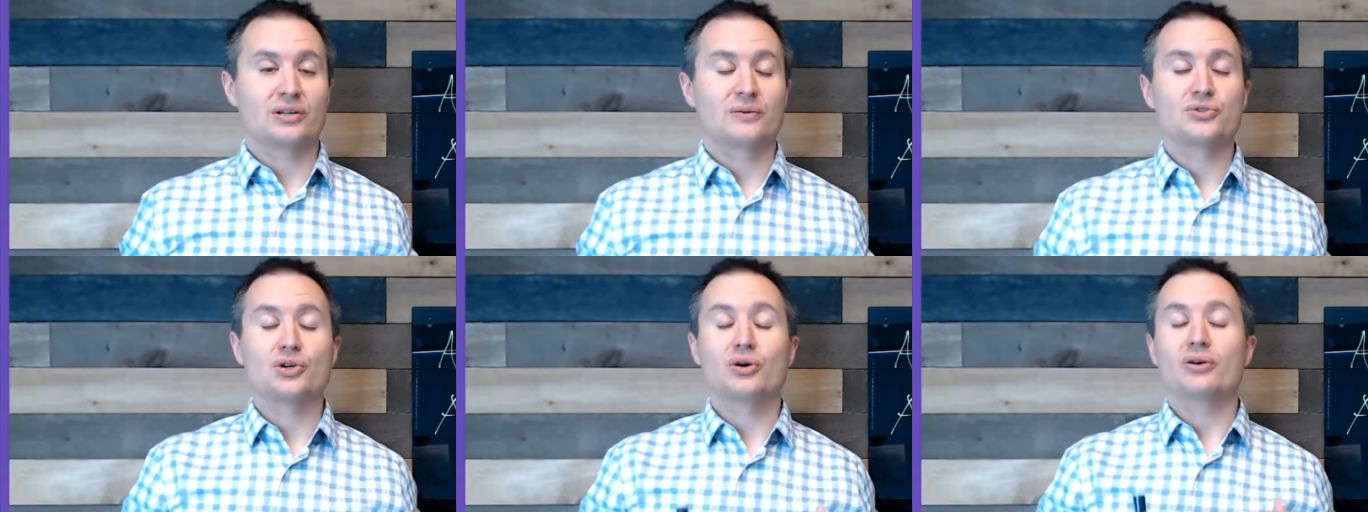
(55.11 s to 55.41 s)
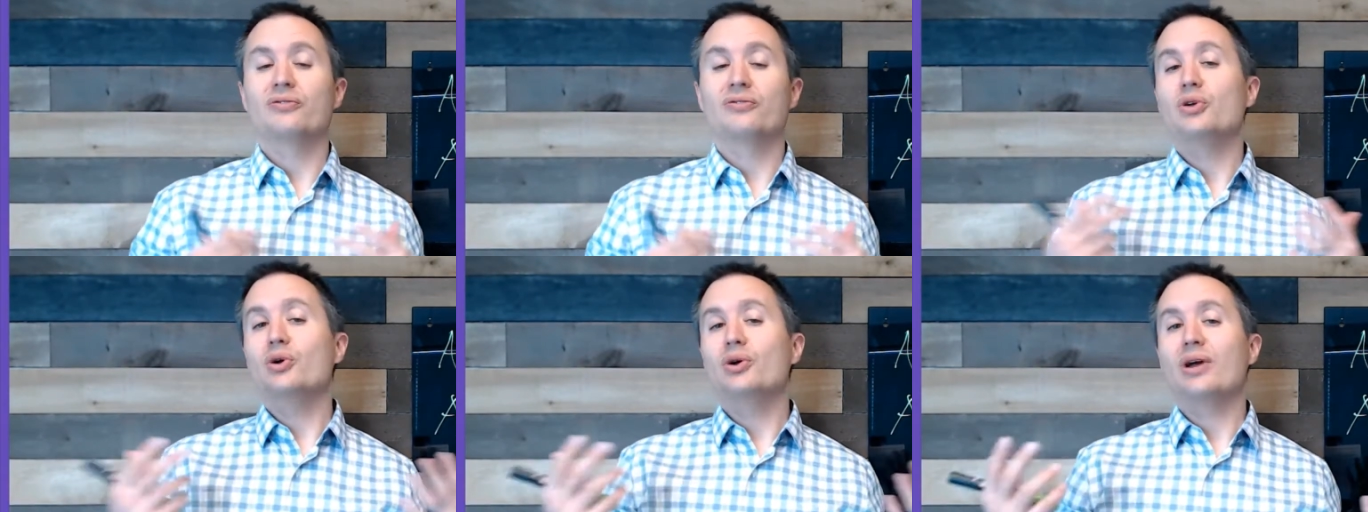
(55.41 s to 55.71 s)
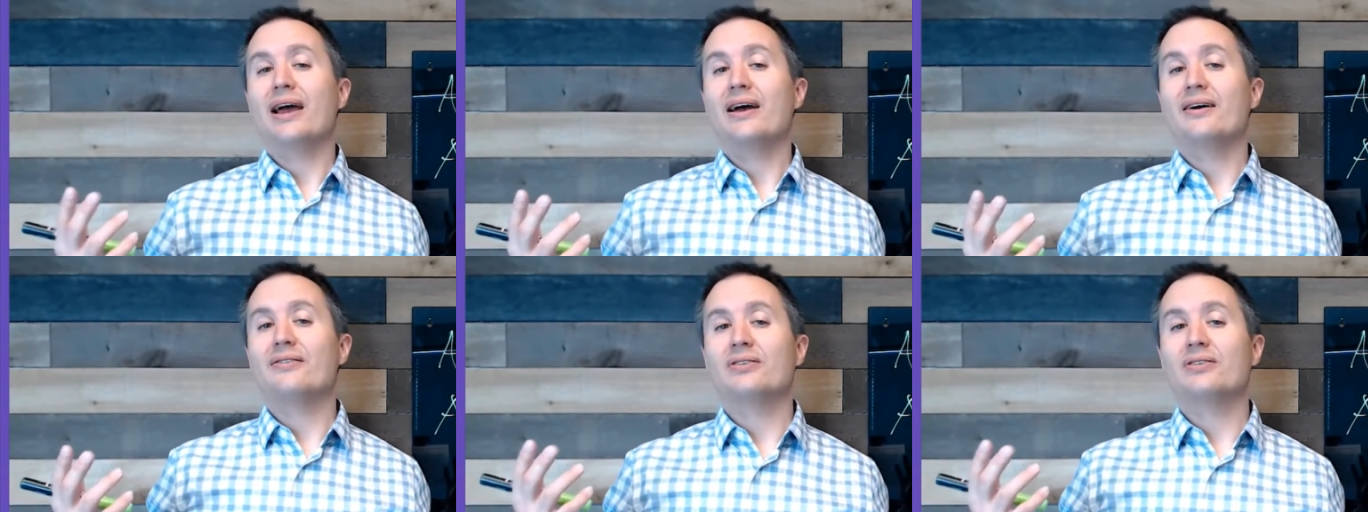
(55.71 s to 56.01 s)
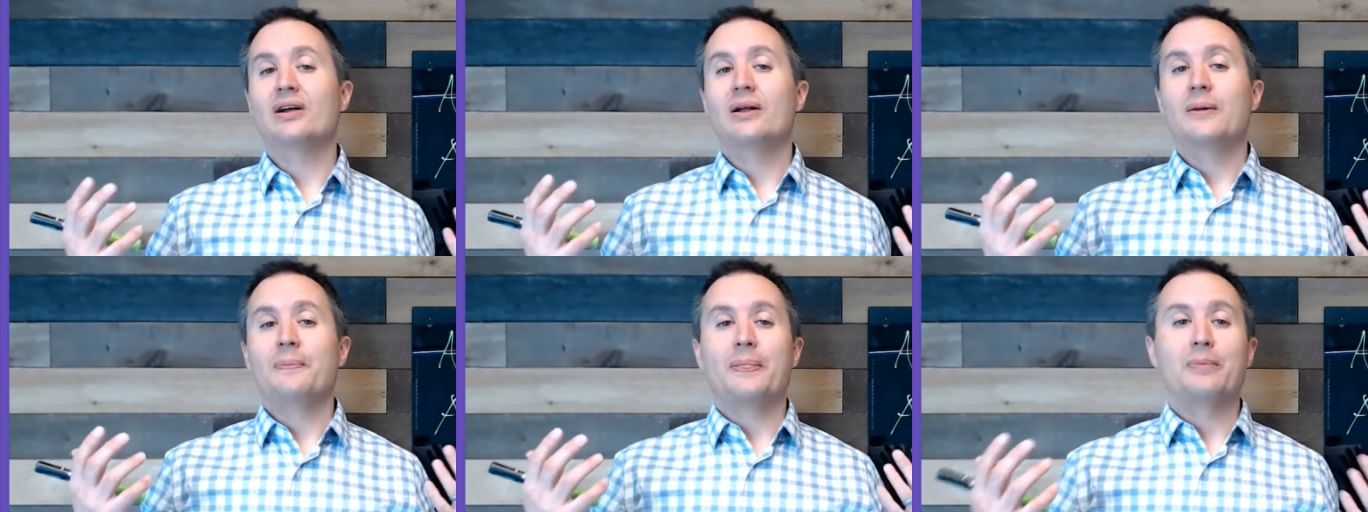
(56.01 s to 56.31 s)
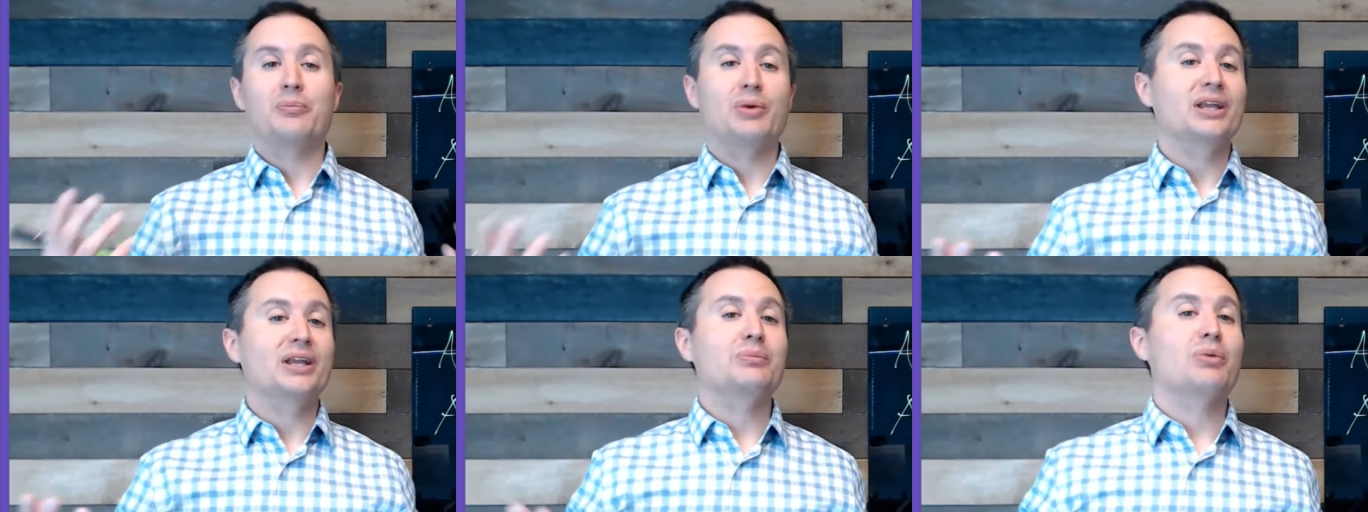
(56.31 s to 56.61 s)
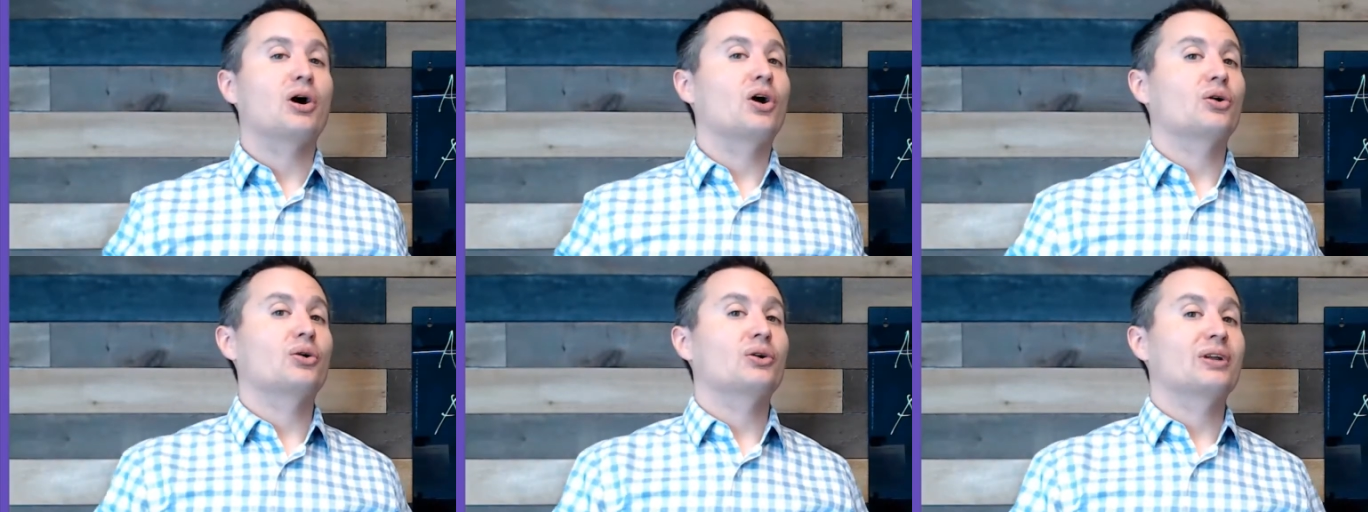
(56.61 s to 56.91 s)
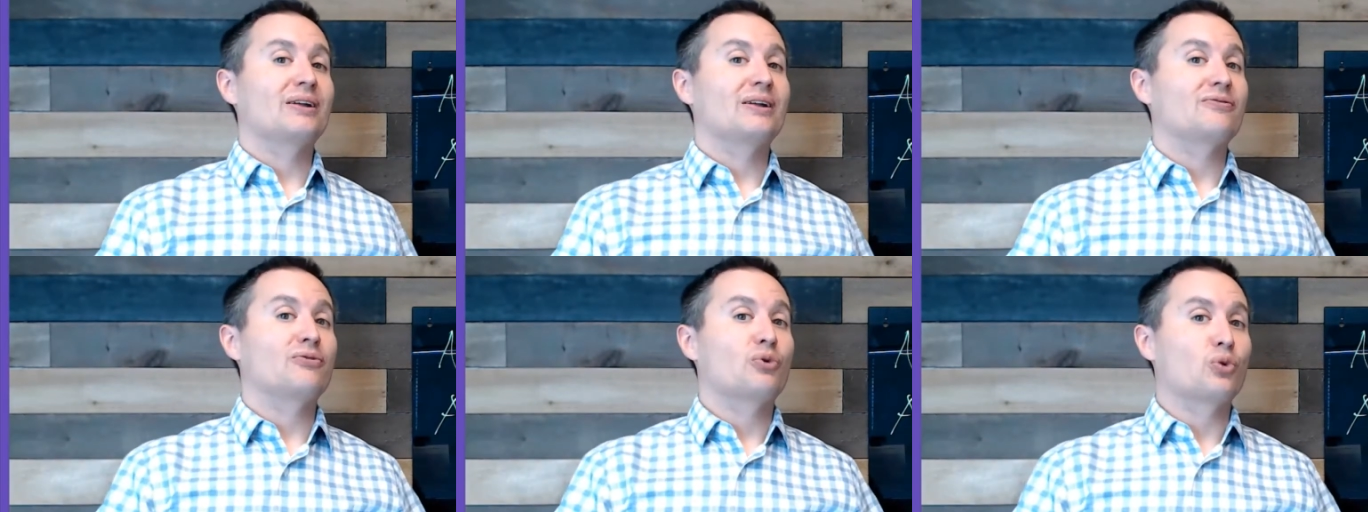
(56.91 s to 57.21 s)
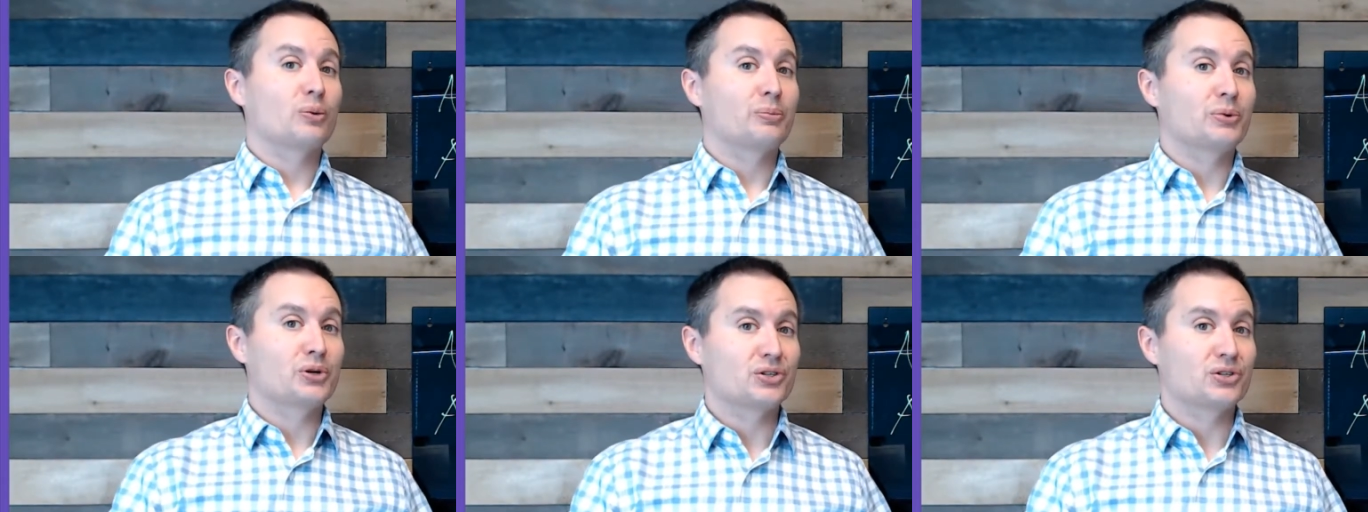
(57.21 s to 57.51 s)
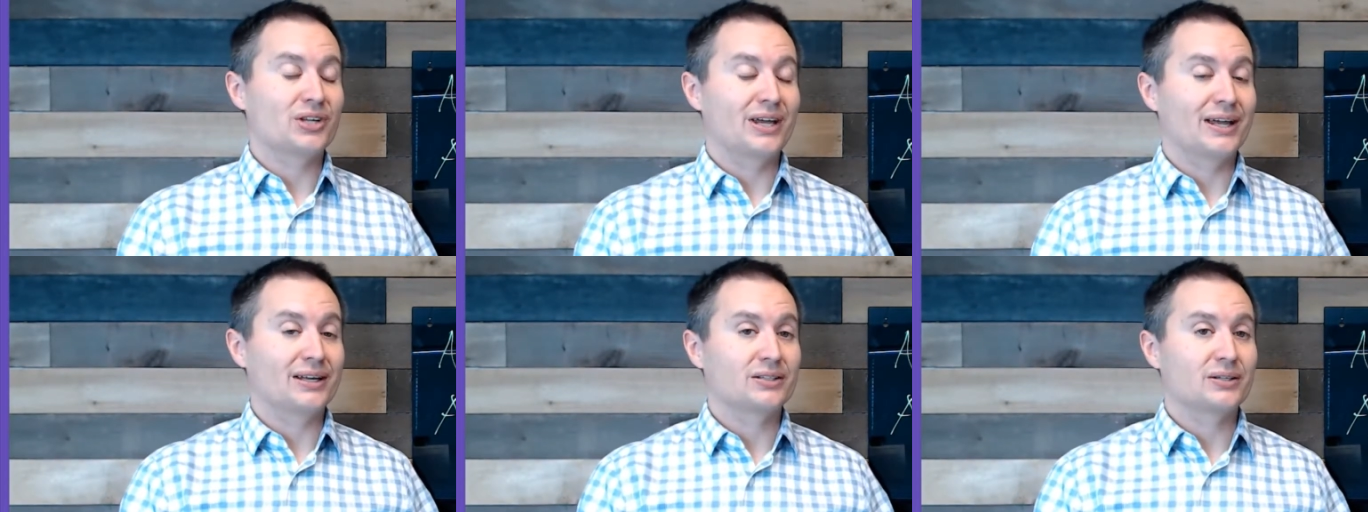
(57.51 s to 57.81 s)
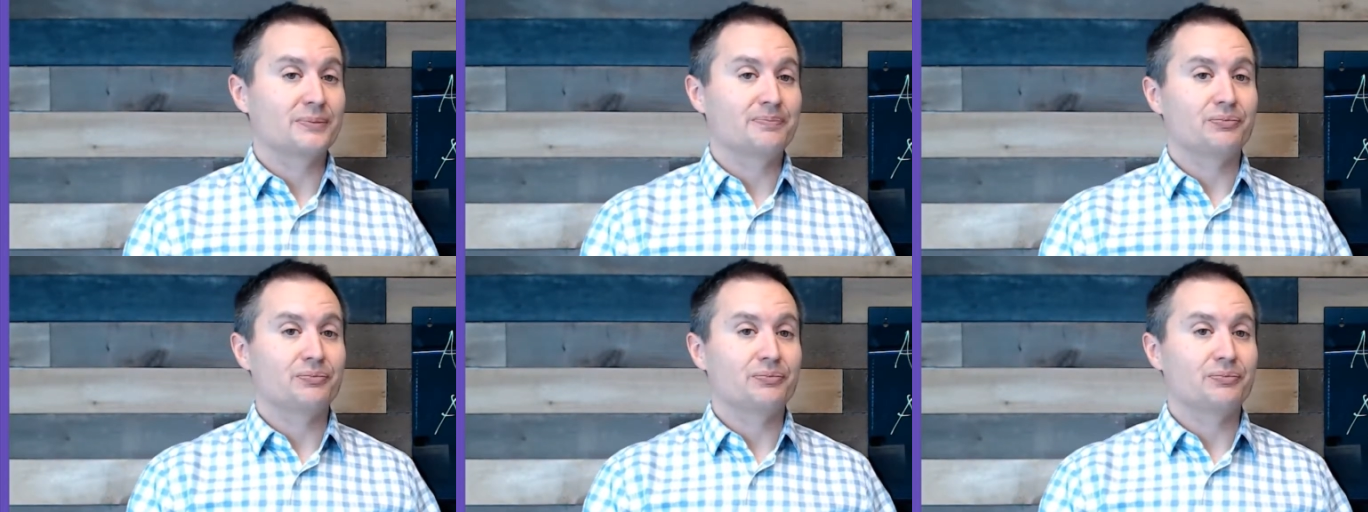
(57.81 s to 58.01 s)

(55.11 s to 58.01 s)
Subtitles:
So if you have money borrowed at 4%,